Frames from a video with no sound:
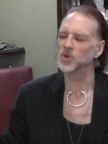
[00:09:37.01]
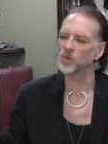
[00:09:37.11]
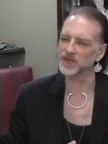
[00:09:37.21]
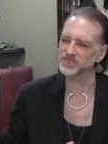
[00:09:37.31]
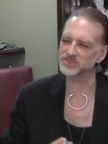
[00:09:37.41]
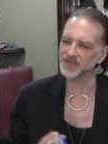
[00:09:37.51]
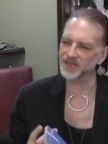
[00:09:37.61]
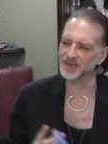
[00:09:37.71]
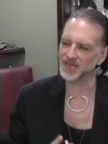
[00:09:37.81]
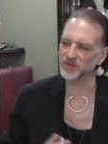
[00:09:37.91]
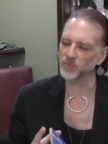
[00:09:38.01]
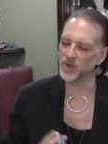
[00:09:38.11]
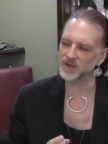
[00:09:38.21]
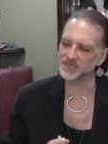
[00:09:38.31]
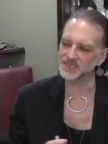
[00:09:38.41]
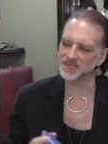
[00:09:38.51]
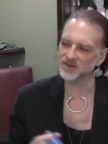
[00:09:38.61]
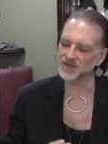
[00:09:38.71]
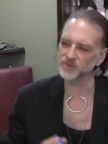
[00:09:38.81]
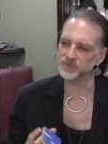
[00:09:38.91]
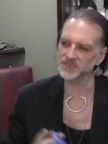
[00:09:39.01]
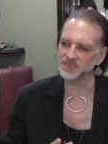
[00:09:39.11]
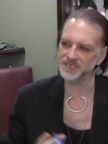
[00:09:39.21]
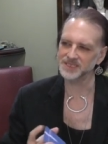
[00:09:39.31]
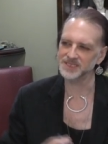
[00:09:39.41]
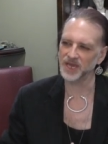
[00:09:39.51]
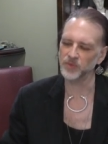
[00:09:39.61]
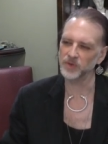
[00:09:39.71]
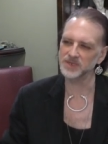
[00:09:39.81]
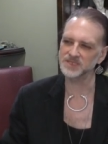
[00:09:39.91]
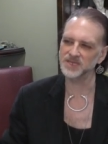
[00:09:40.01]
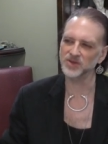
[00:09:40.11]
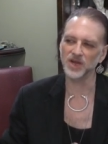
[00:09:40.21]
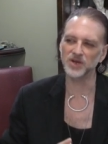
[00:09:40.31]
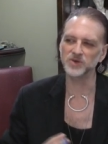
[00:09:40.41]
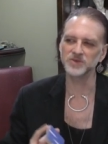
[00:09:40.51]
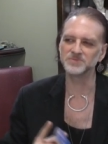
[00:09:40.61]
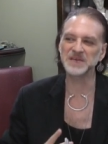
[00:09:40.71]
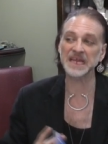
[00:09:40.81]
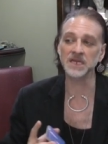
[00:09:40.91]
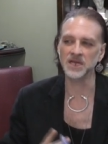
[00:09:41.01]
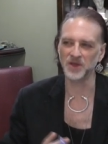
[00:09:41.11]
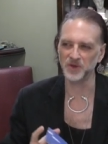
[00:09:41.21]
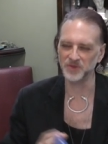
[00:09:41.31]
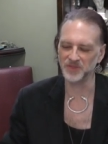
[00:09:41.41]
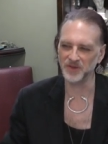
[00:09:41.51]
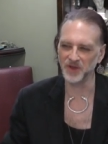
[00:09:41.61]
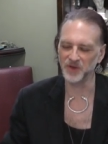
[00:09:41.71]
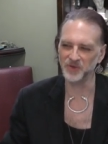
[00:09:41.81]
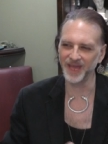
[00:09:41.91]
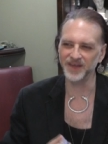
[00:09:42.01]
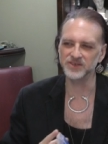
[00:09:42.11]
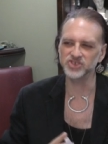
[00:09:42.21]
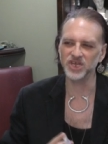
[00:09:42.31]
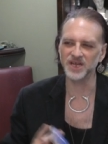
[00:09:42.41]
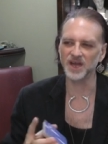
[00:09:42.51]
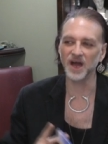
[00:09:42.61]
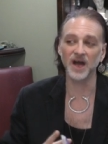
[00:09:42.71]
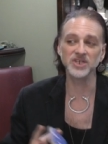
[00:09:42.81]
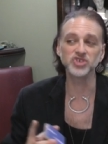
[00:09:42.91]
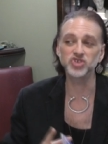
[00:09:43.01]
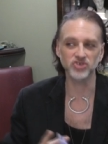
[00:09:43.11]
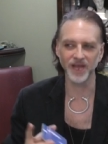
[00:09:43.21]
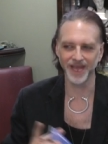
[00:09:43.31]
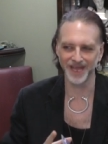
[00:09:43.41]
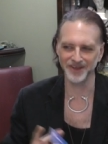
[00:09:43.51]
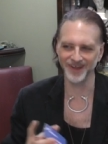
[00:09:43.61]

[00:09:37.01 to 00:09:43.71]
What do they need? What is their own little insight? What is their own pin code? Their own energetic entree,